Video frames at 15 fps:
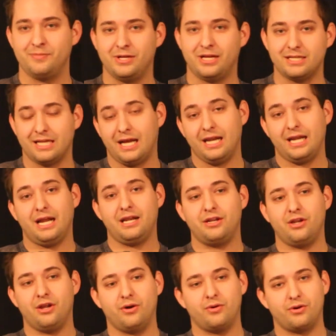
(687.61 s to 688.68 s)
Because I
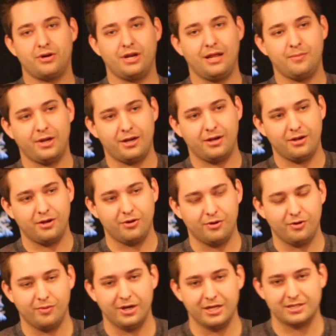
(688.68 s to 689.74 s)
didn't know her name, I didn't know
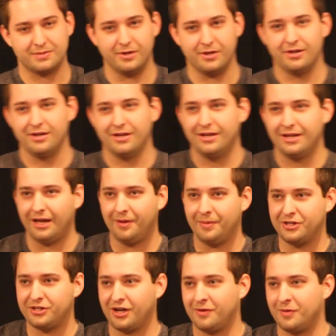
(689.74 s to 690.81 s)
who it was, but
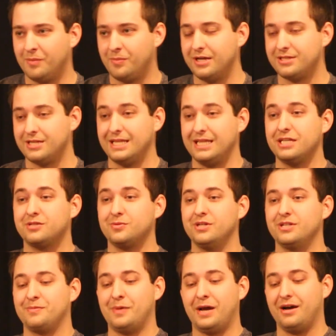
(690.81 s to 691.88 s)
talk about a blessing. And this
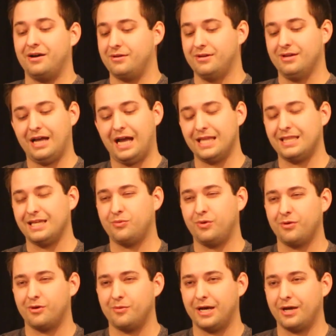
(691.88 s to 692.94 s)
was I think
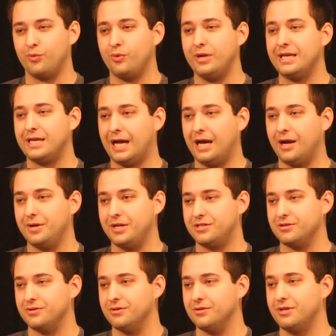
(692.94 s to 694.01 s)
we were about a week out
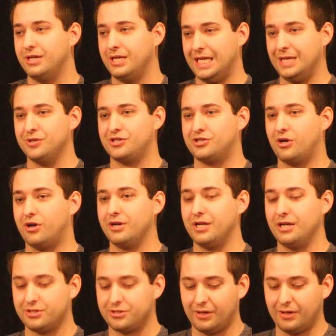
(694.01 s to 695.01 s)
until it was starting.